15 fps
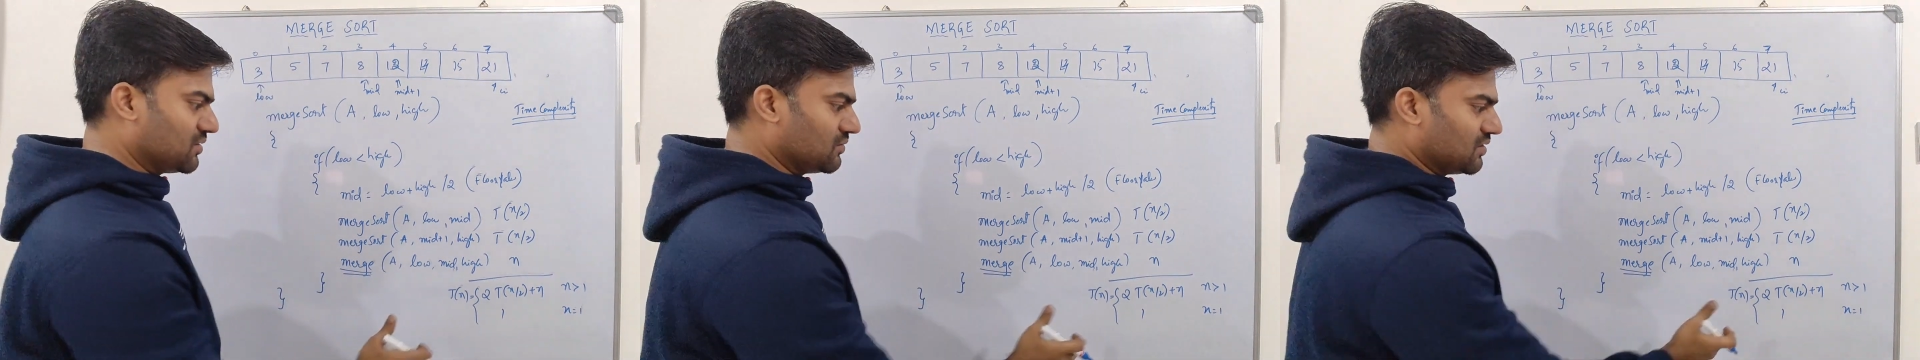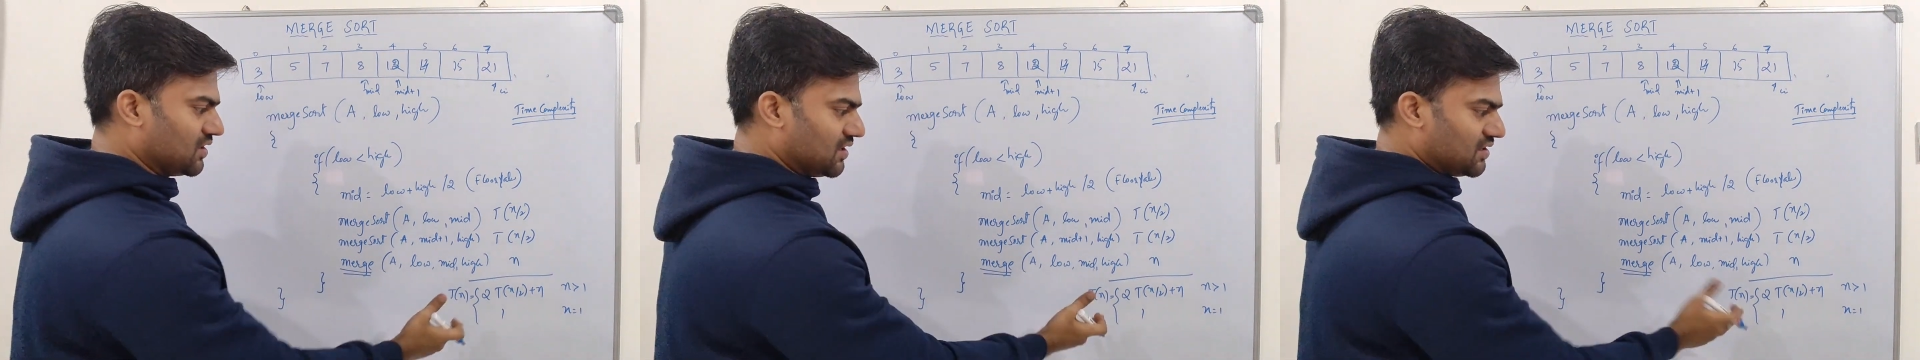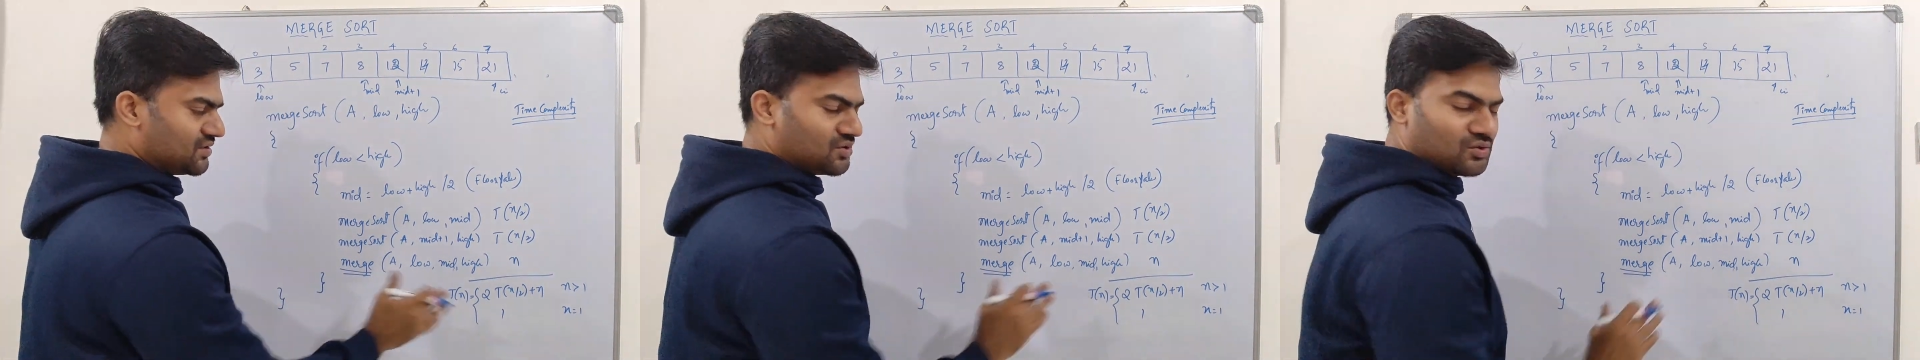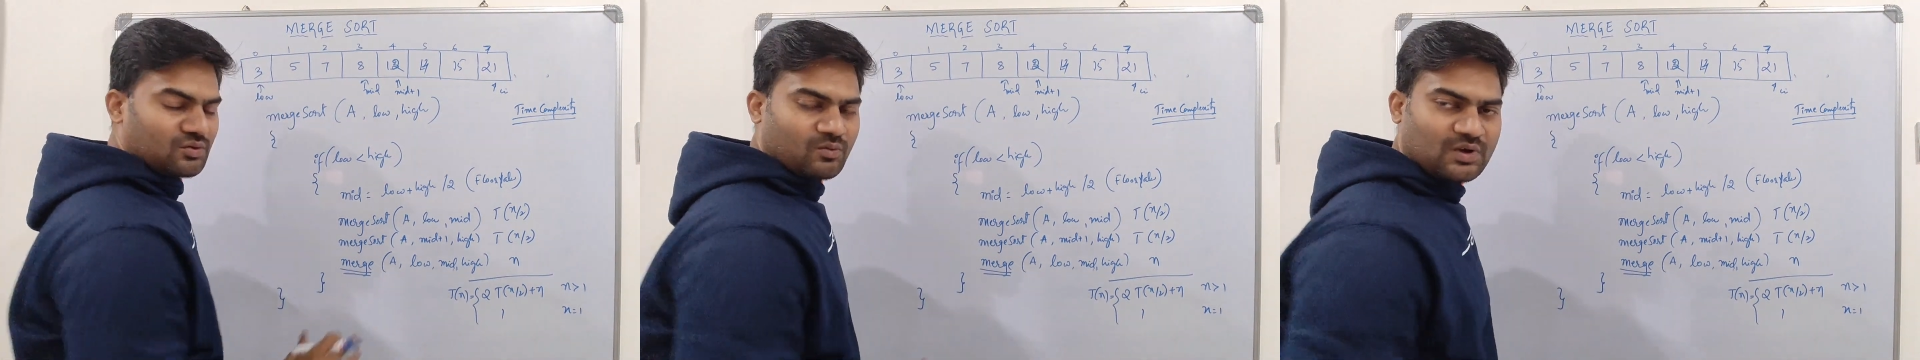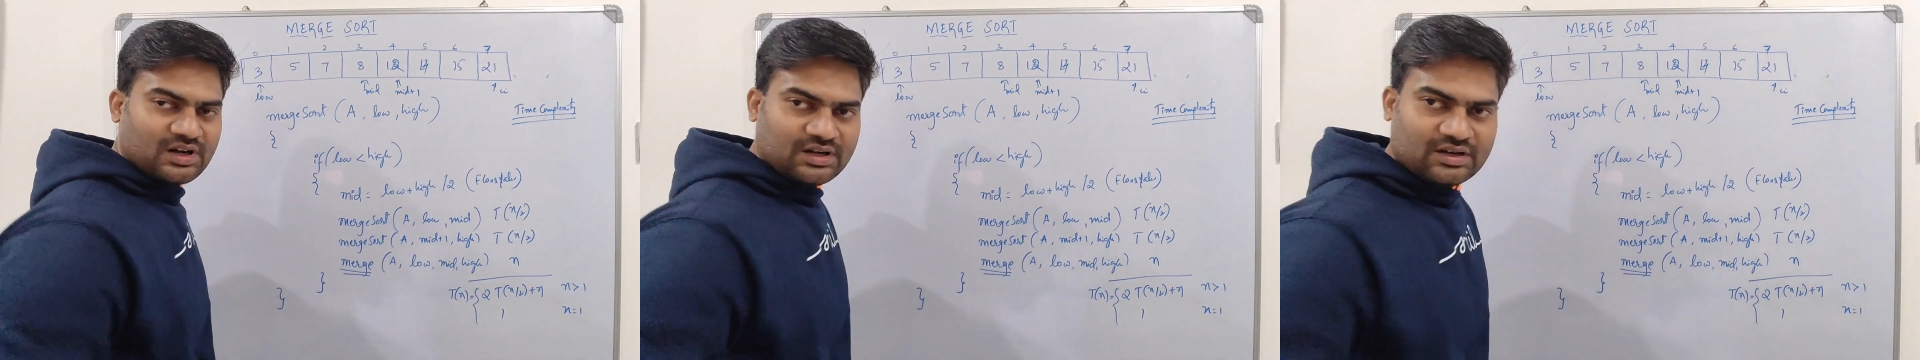So there is no
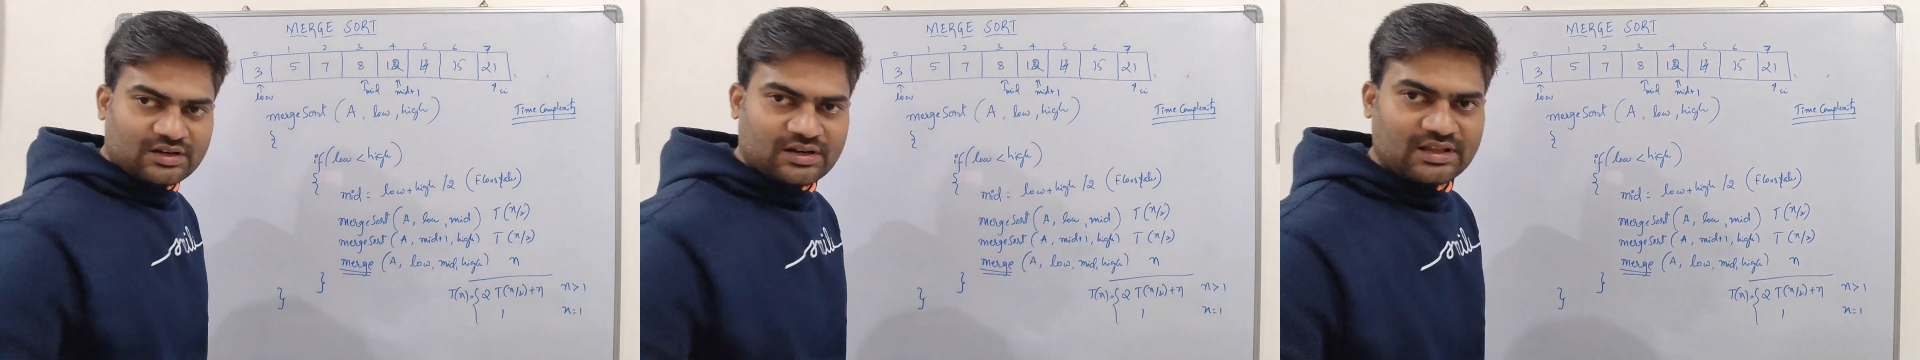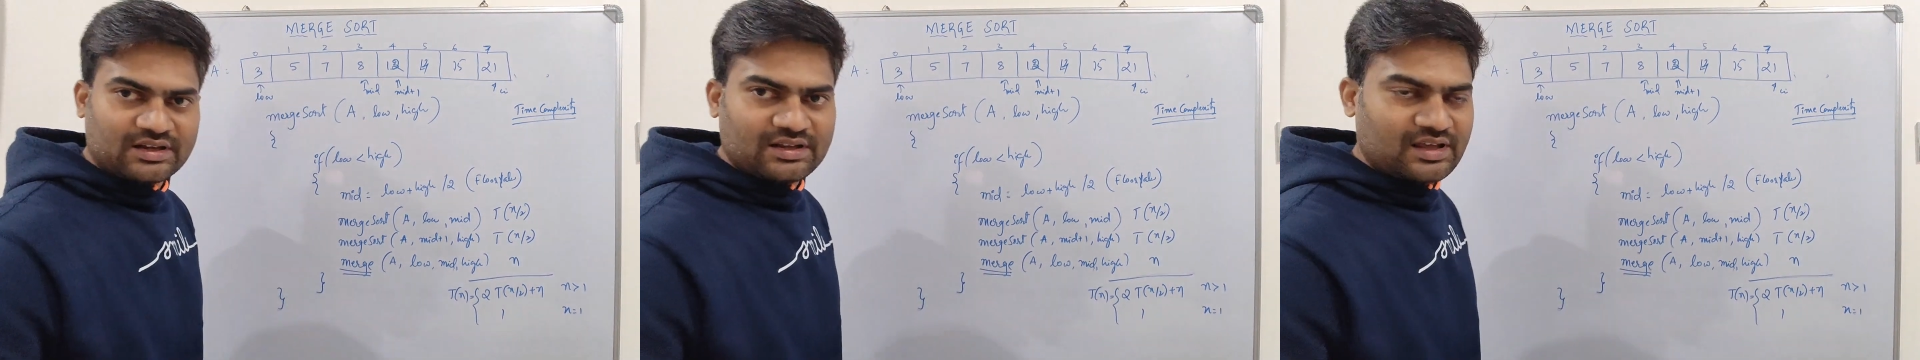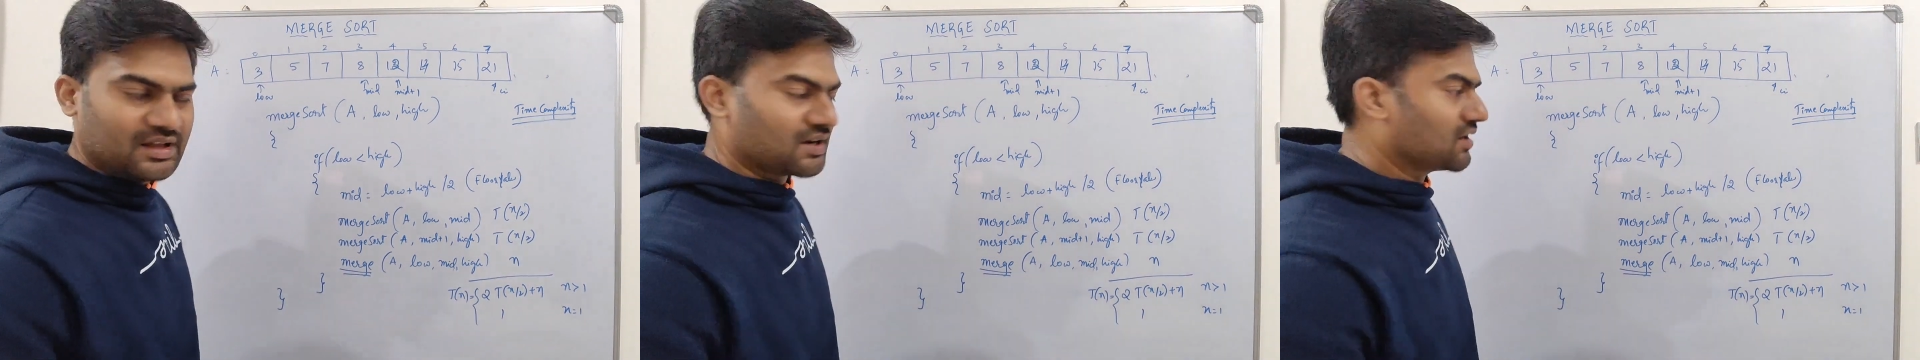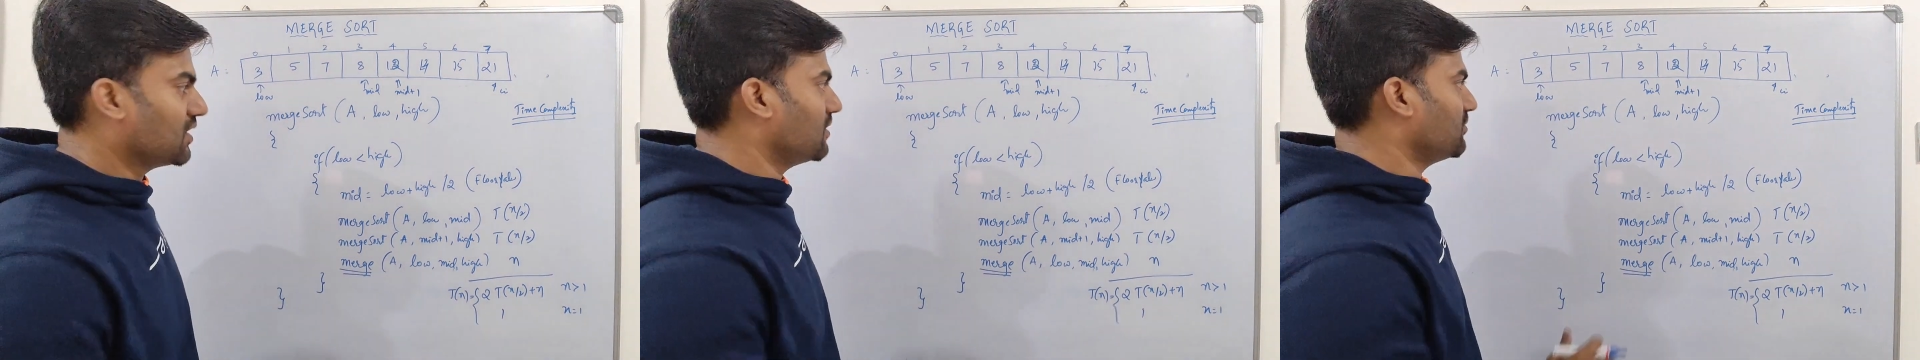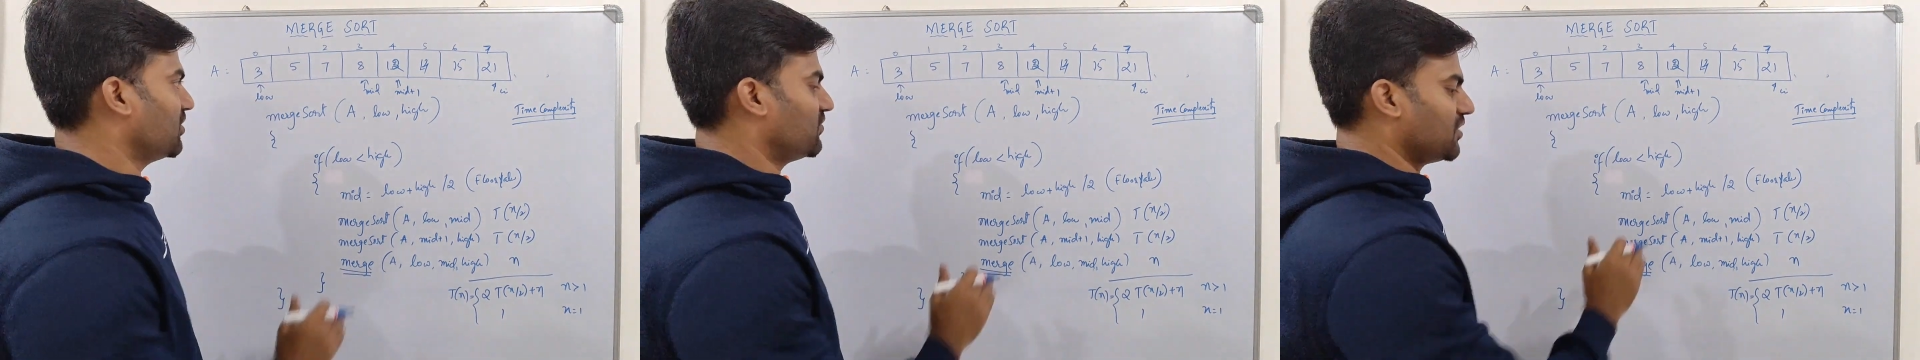work done there,
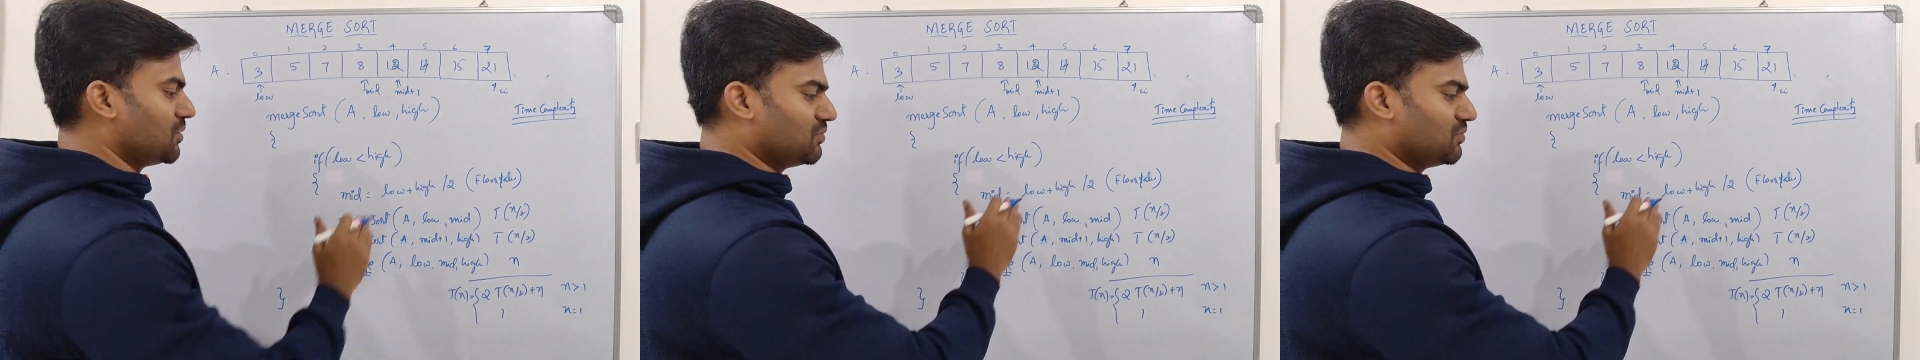and